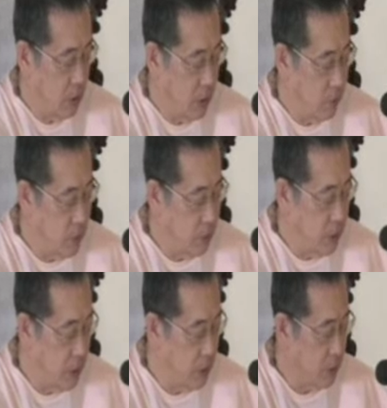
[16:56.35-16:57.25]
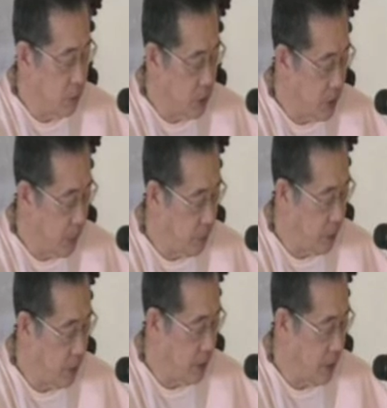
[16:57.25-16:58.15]
we meet and we
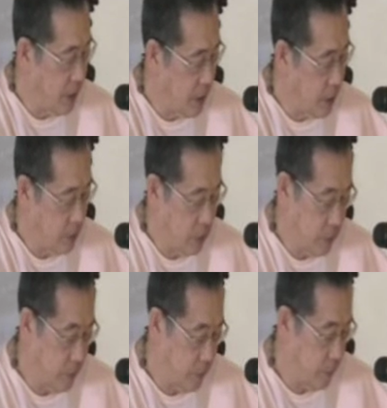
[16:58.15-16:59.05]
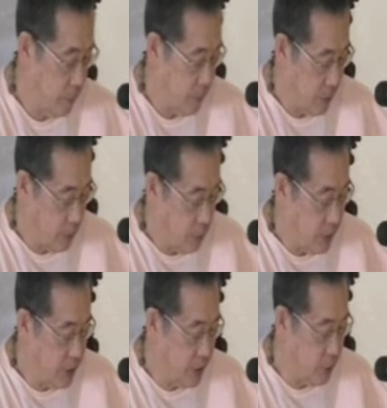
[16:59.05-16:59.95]
separate like
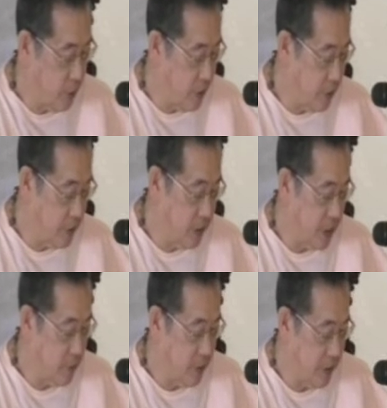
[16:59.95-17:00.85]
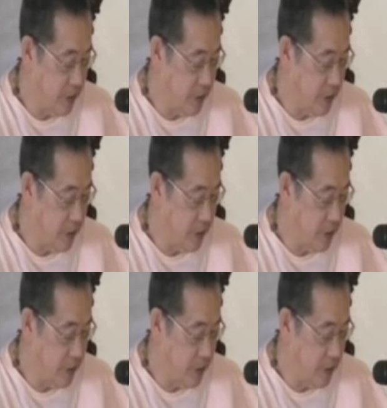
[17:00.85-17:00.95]
twigs in the water. They come together and